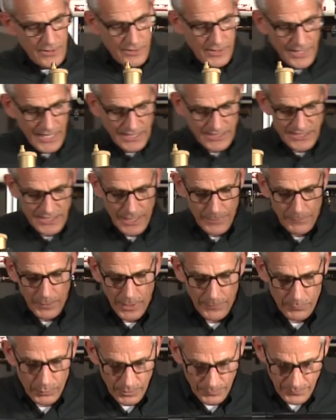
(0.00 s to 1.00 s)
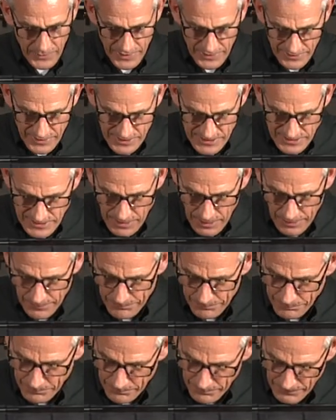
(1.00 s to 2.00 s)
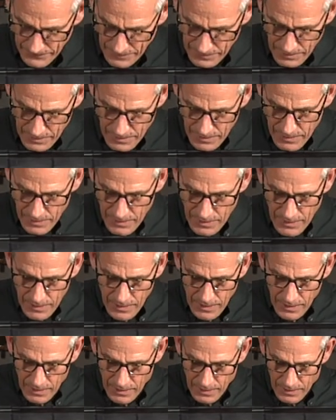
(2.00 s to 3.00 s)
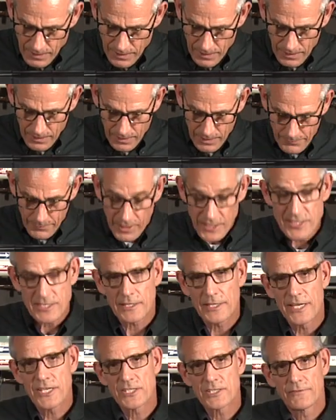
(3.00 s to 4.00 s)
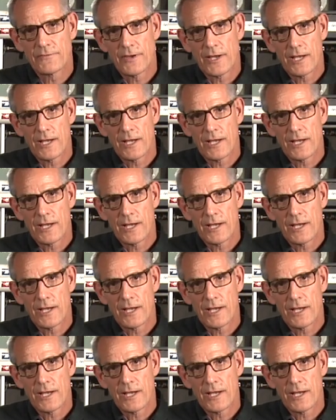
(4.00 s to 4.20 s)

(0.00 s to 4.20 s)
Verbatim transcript: The next step up would be this um, um, isolation